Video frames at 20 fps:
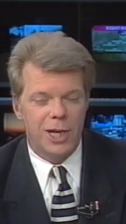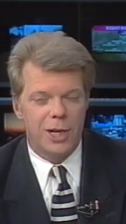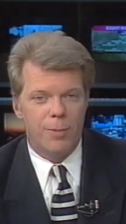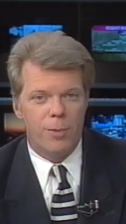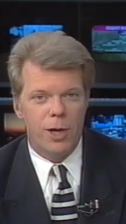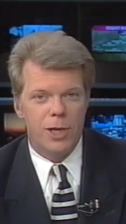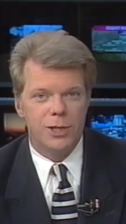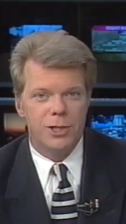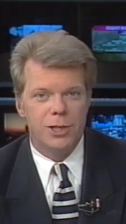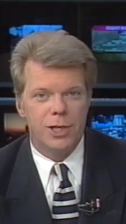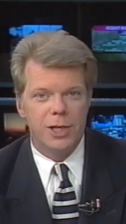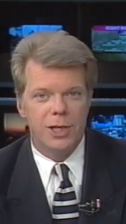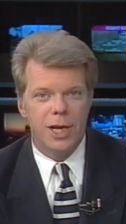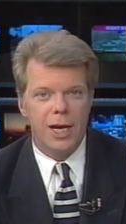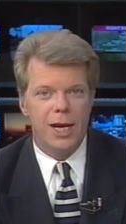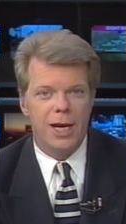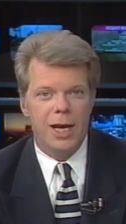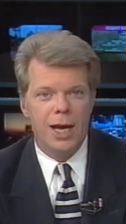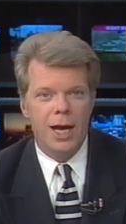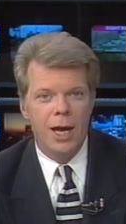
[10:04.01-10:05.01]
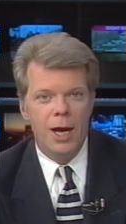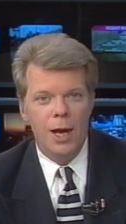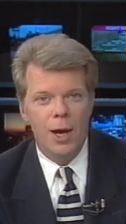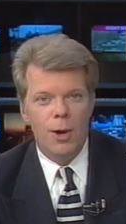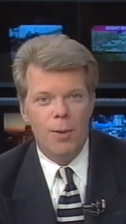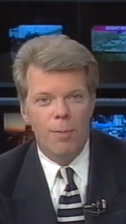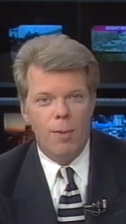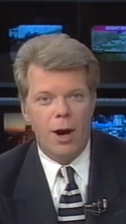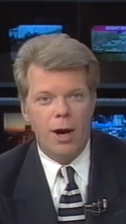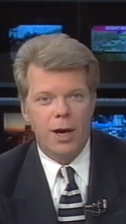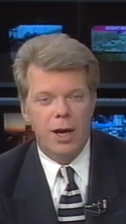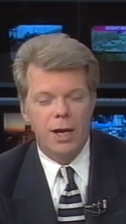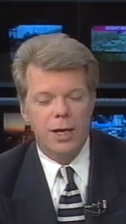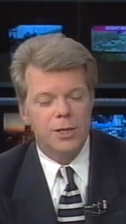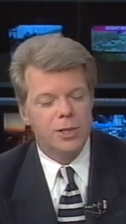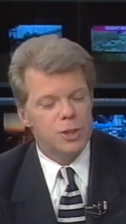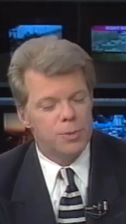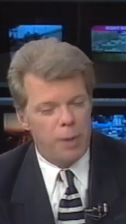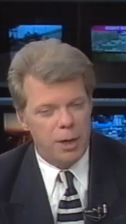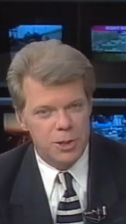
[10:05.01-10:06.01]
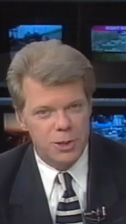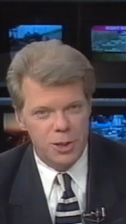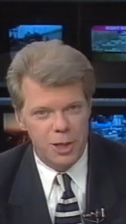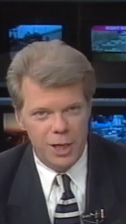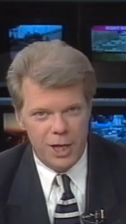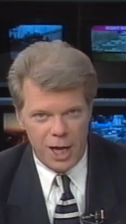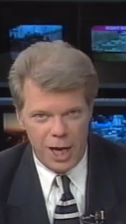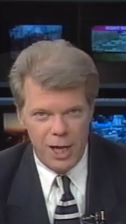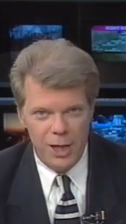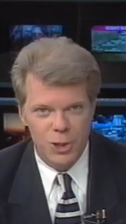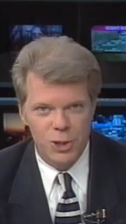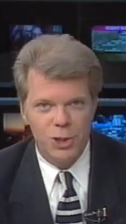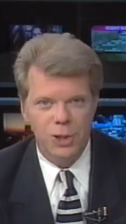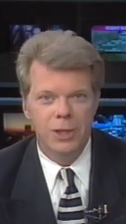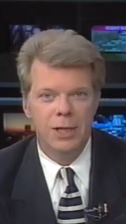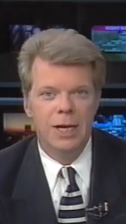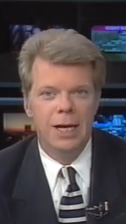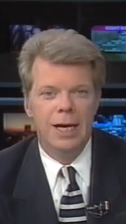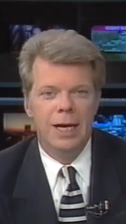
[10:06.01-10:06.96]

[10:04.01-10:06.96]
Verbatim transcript: a celebration today, marking a special occasion.